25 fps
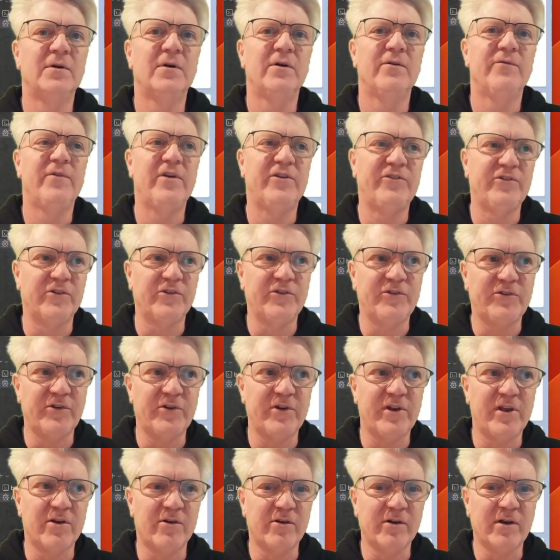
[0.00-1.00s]

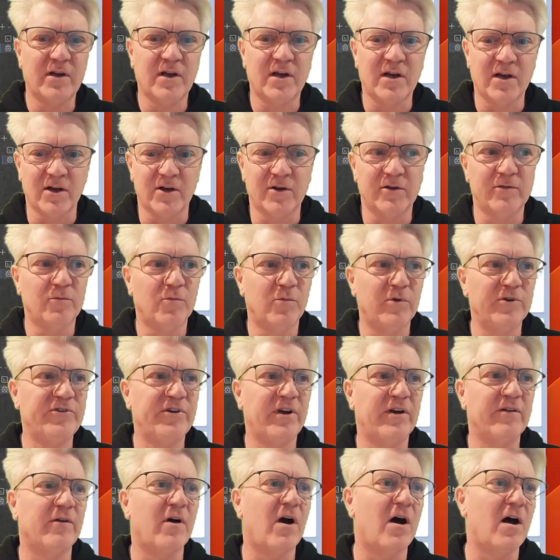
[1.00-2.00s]
Code, which
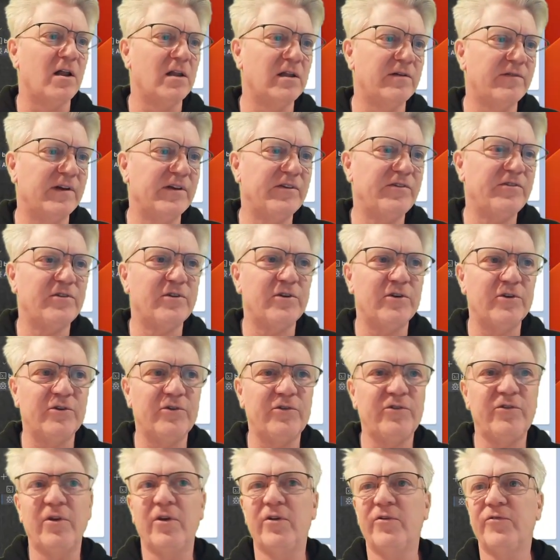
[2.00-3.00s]
all of us
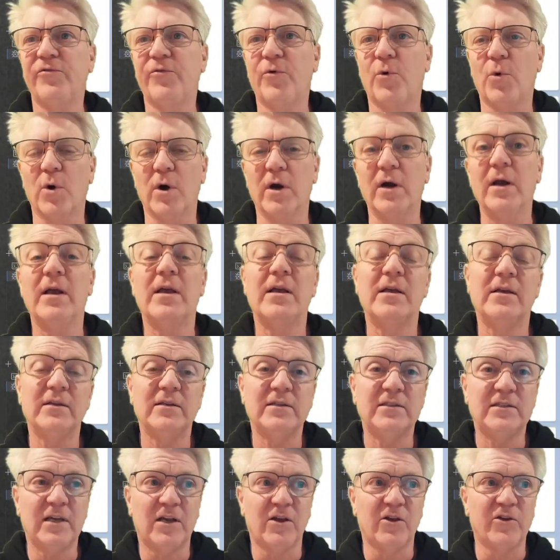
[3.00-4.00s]
use for
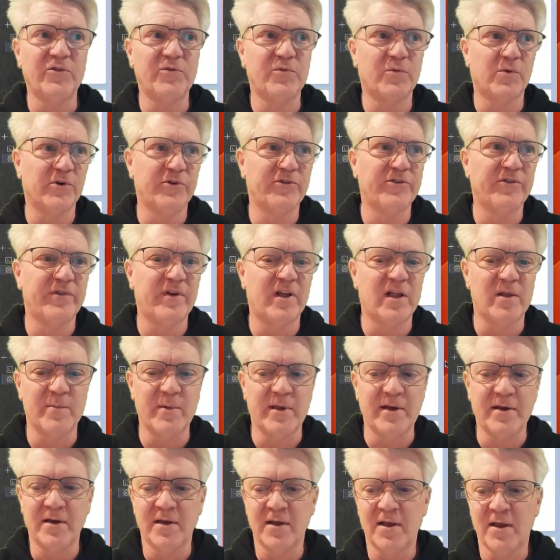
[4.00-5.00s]
Salesforce
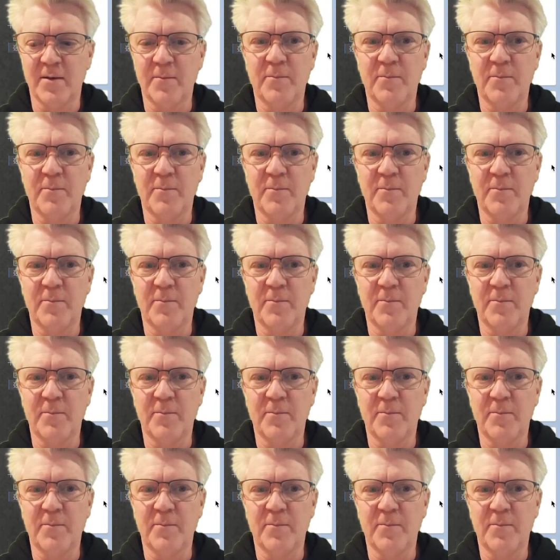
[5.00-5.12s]
development,